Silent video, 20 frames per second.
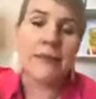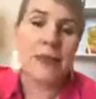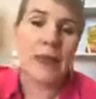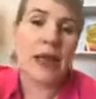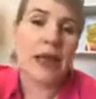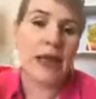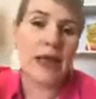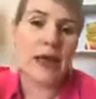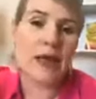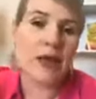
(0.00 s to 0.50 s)

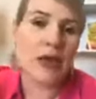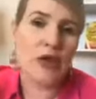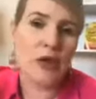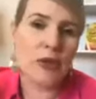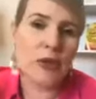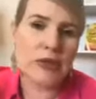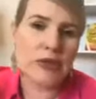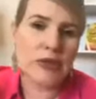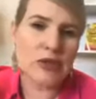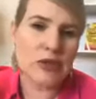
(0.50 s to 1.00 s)
Like I know
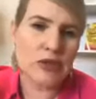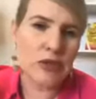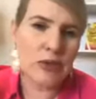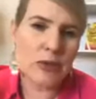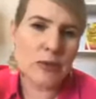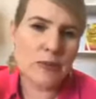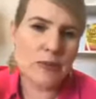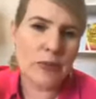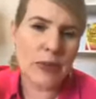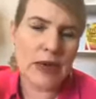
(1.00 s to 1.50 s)
in
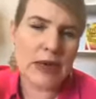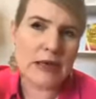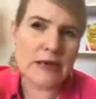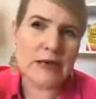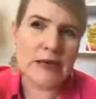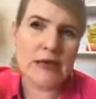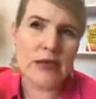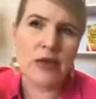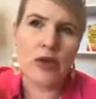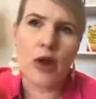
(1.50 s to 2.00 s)
Zoom,
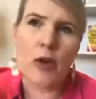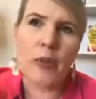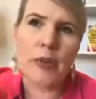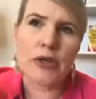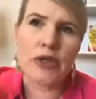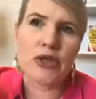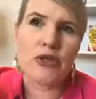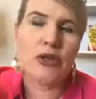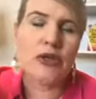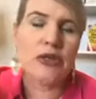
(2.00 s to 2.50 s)
there's an
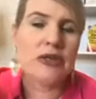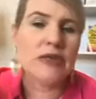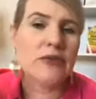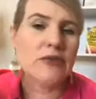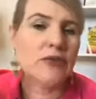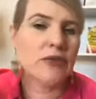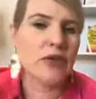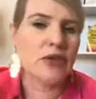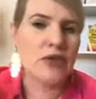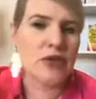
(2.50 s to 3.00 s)
opportunity
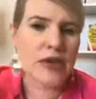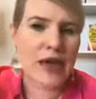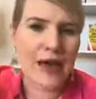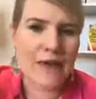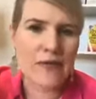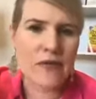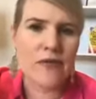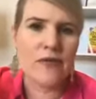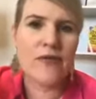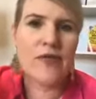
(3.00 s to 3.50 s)
for you to
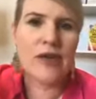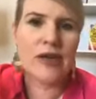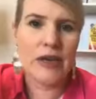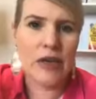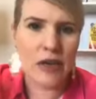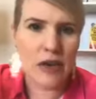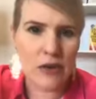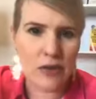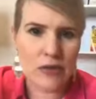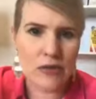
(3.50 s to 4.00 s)
have a
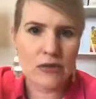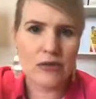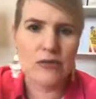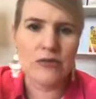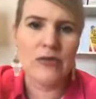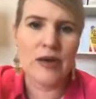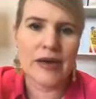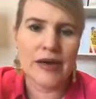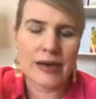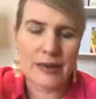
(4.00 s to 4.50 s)
video
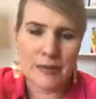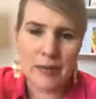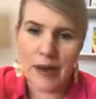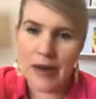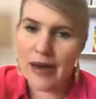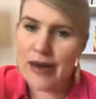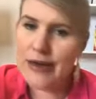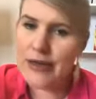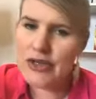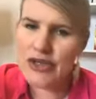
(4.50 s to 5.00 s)
running
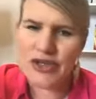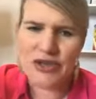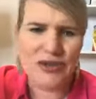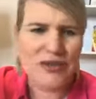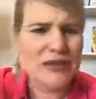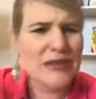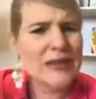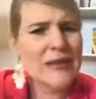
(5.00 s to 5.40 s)
behind you.